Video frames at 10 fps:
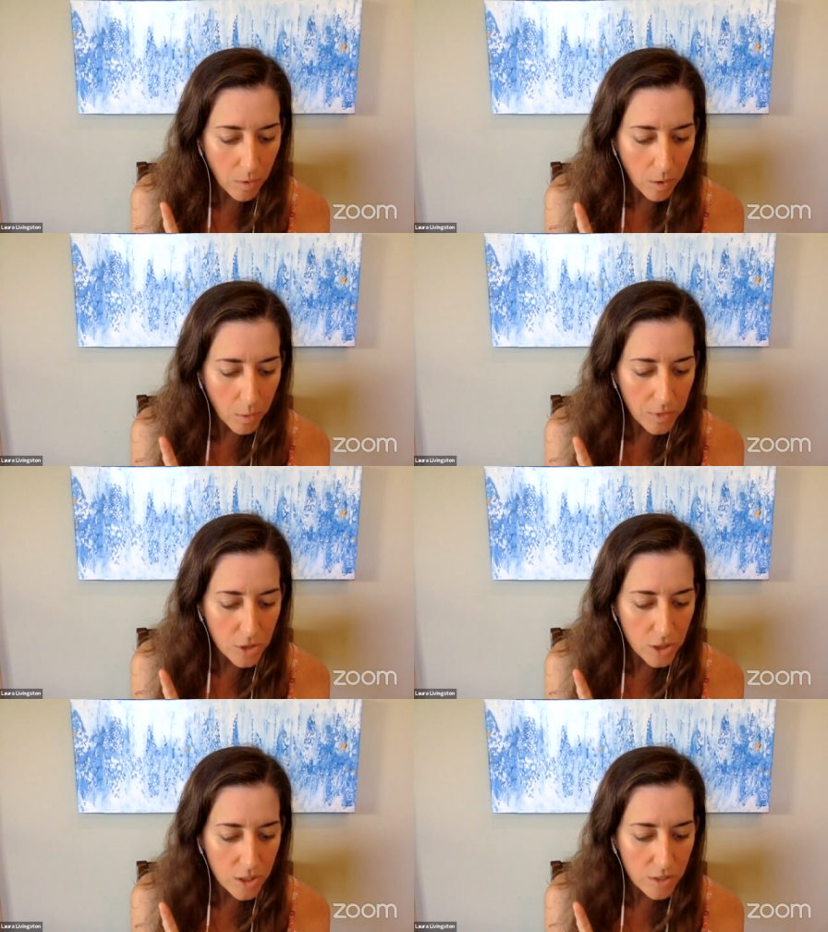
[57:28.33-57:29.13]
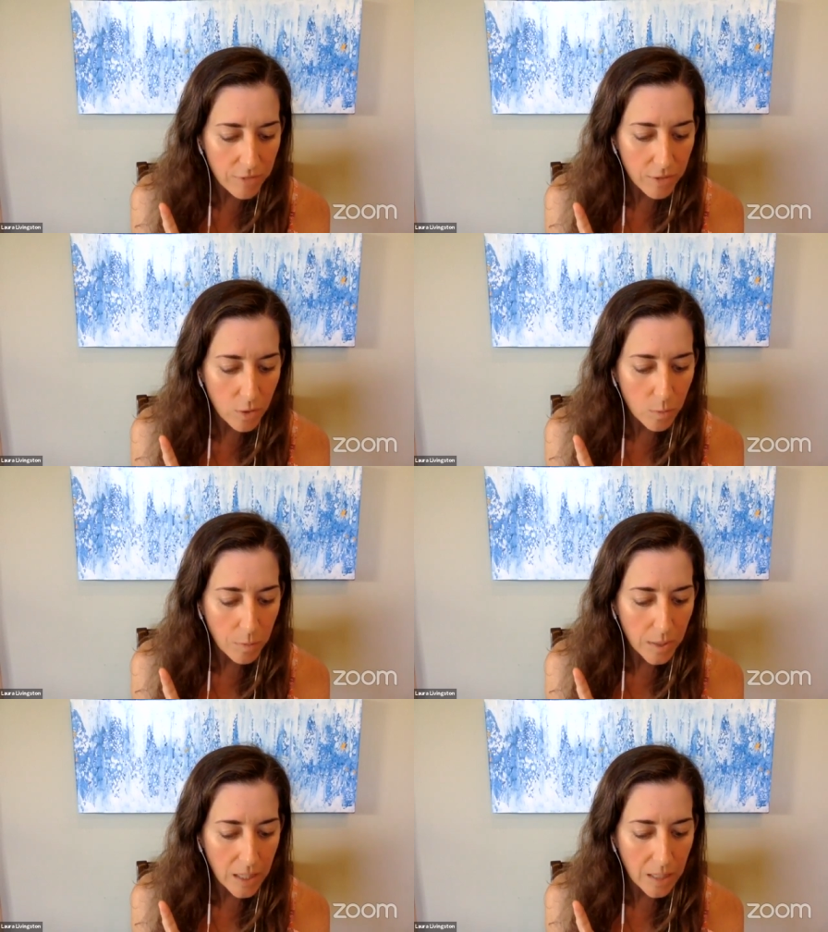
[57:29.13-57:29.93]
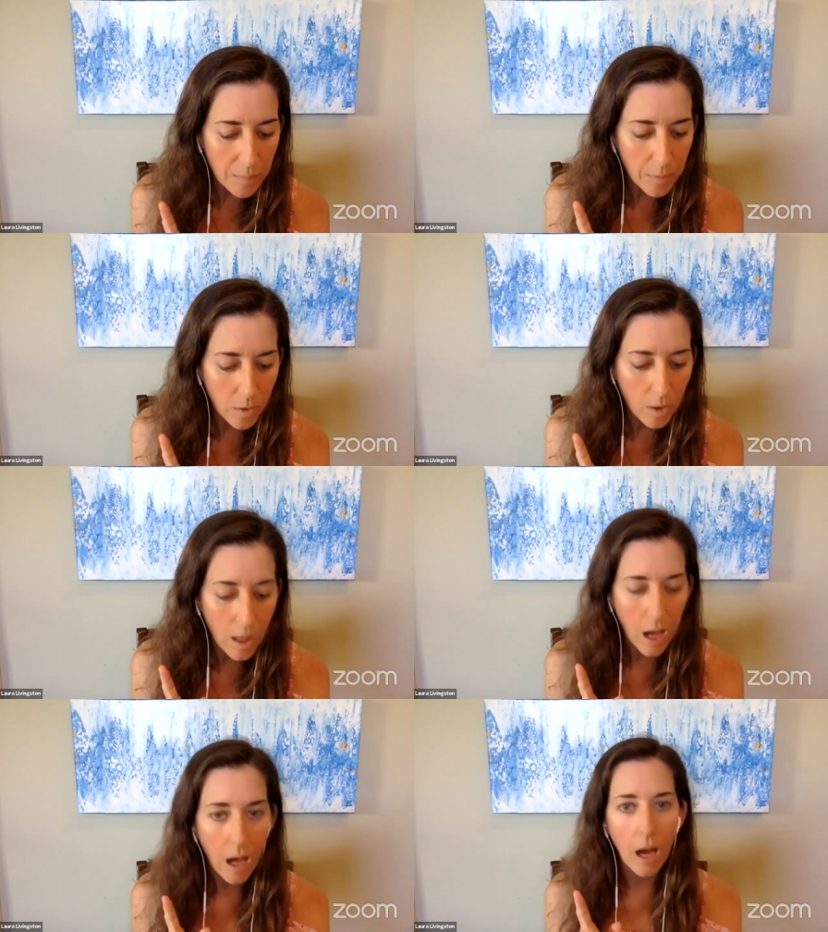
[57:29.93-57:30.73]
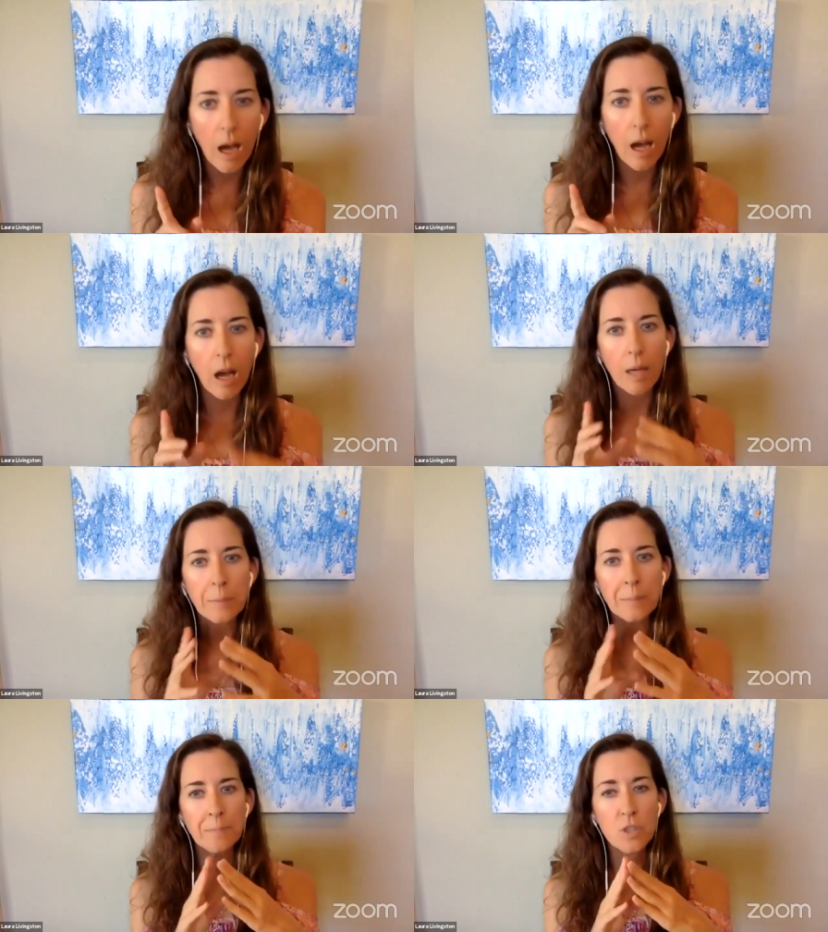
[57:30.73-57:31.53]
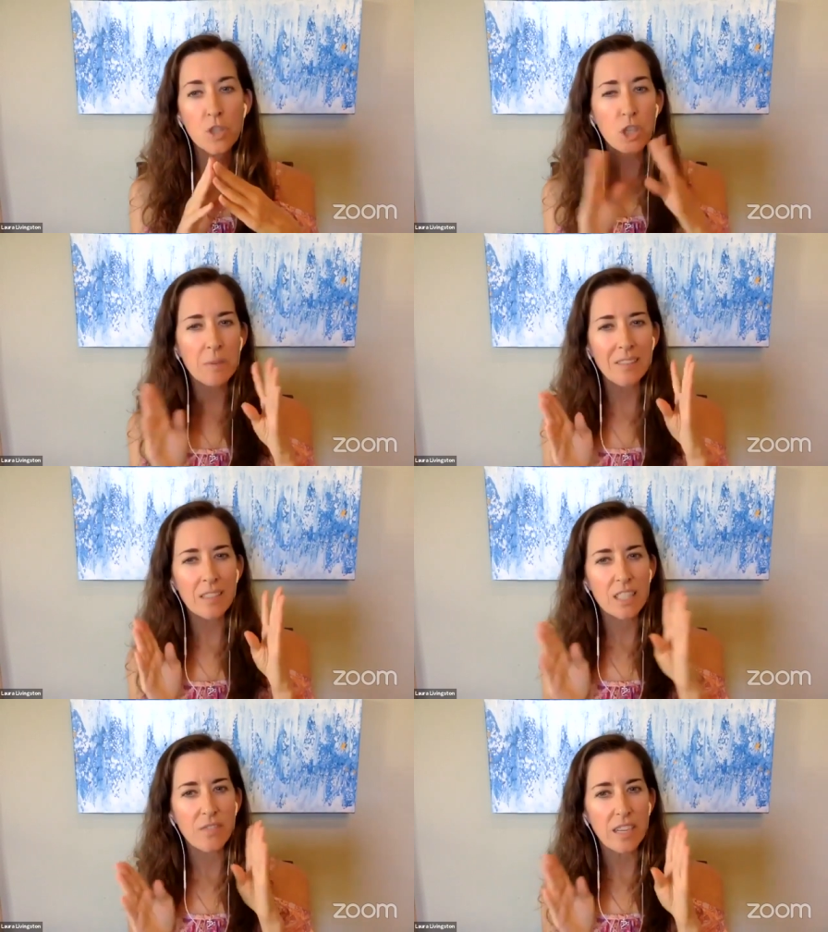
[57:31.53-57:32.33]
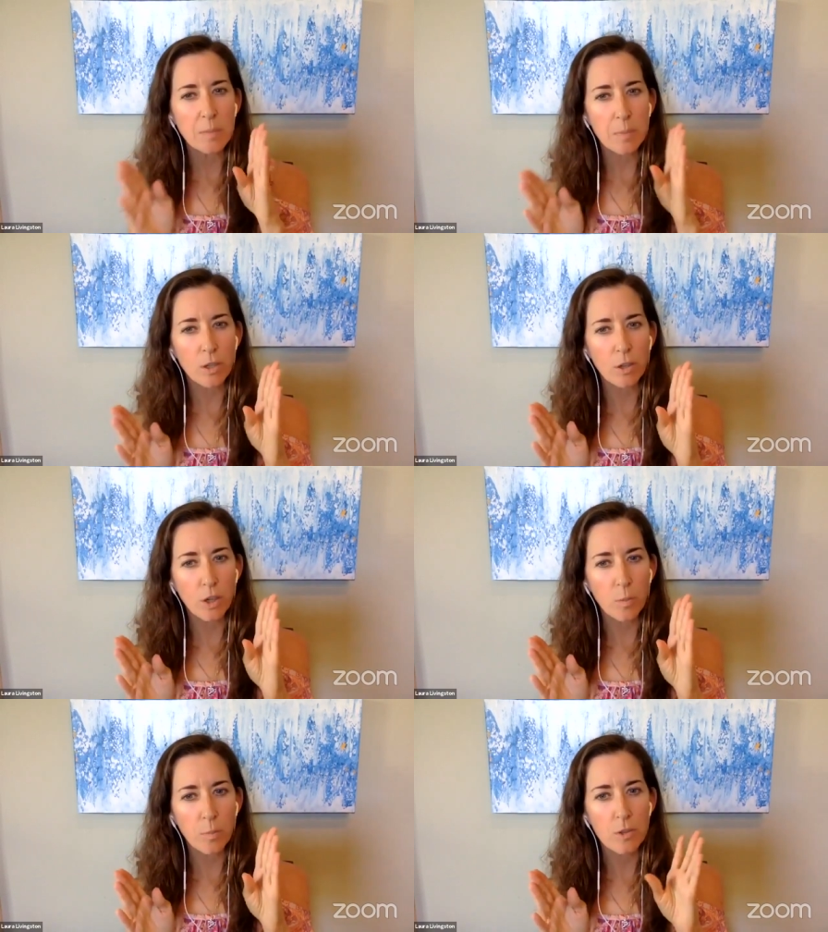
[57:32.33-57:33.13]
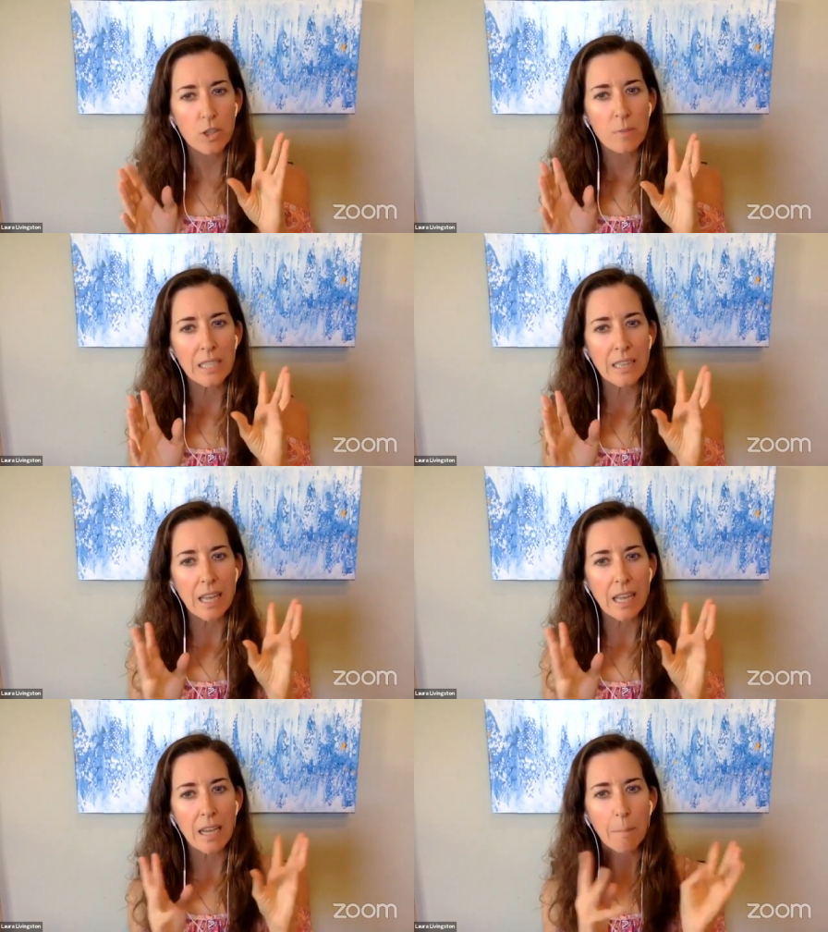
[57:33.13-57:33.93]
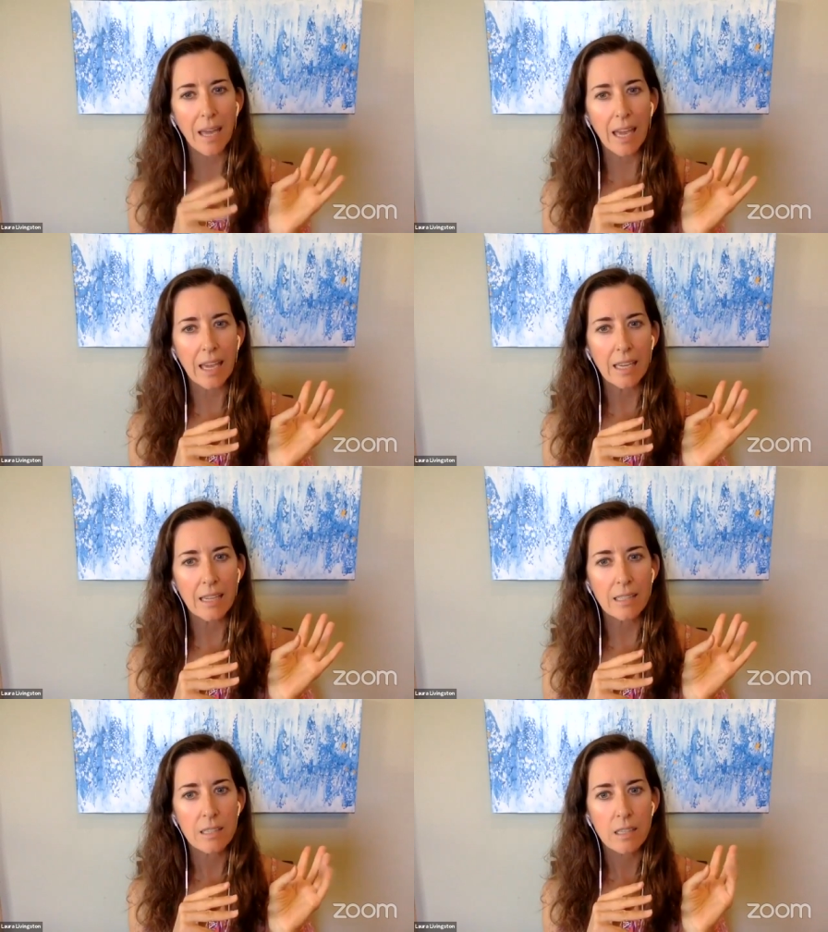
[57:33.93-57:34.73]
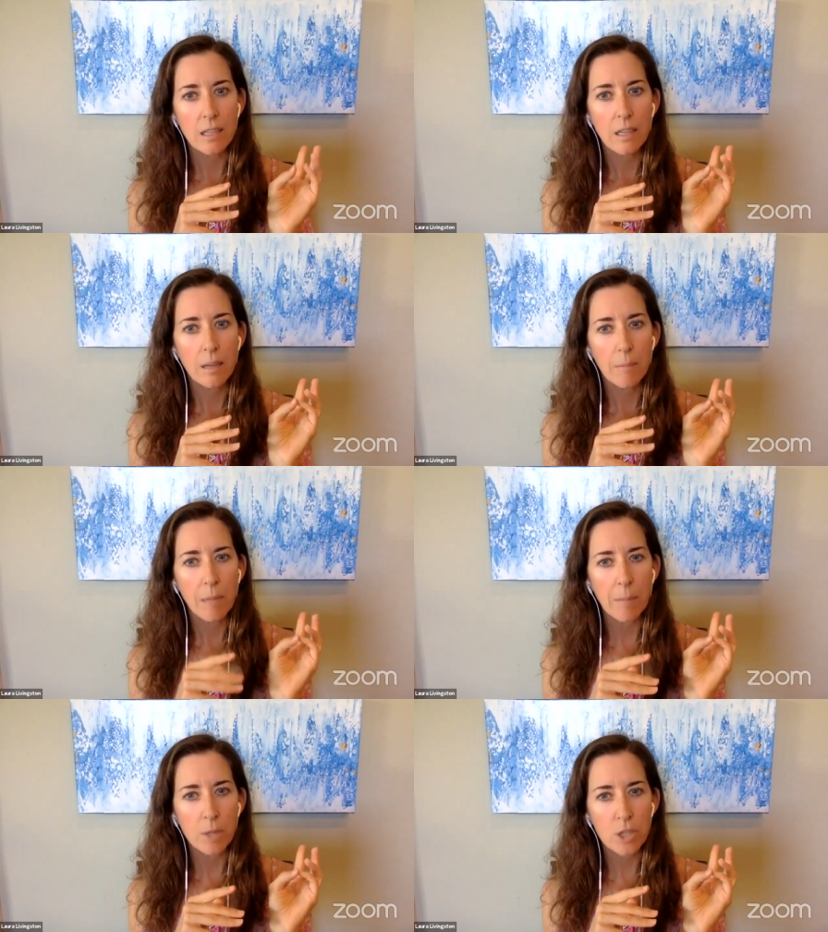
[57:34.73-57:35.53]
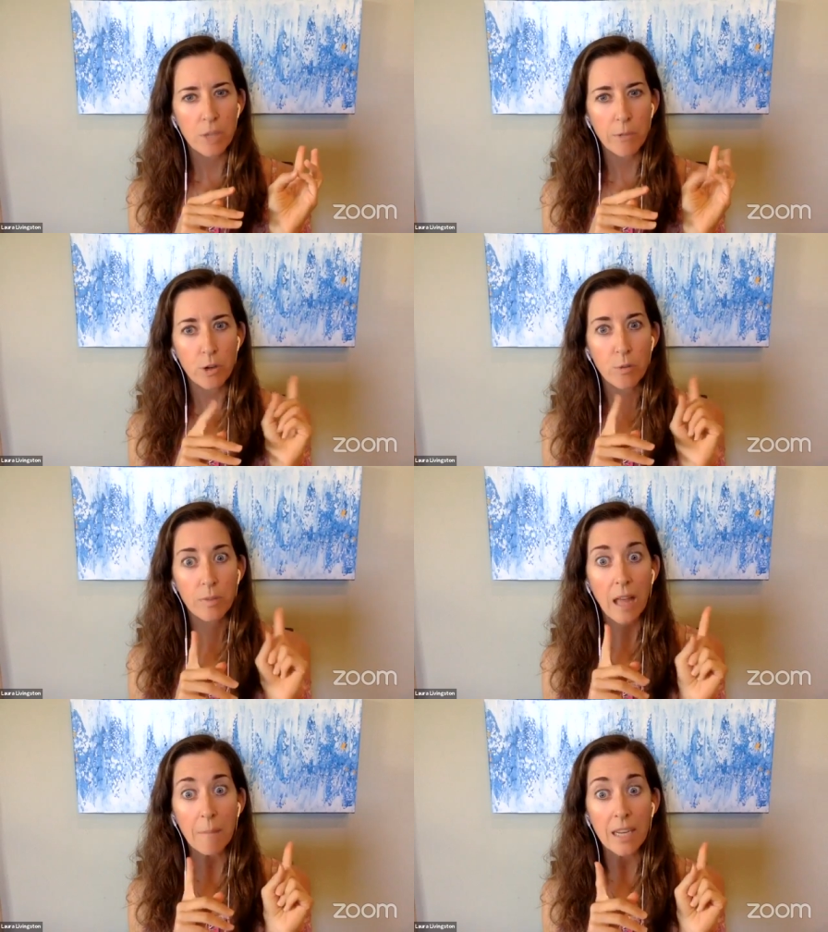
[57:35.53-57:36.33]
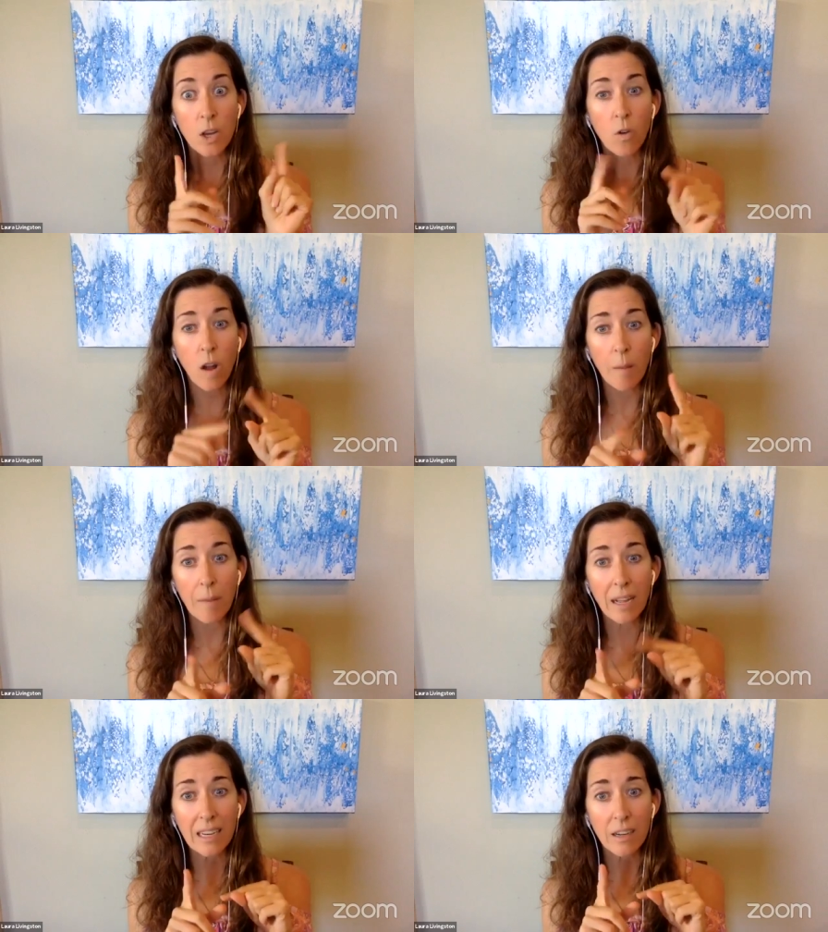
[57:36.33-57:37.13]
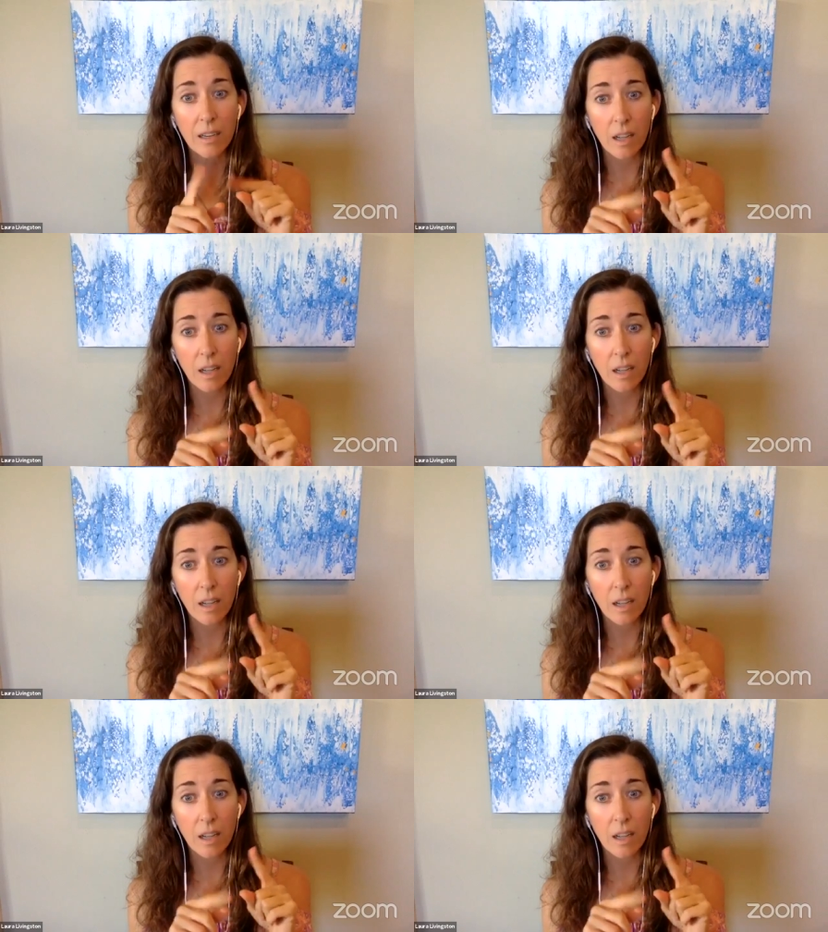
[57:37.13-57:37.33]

with just a few people. Um, do you mean this Facebook group or do you mean like a paid membership group? Let me know. Come back, here,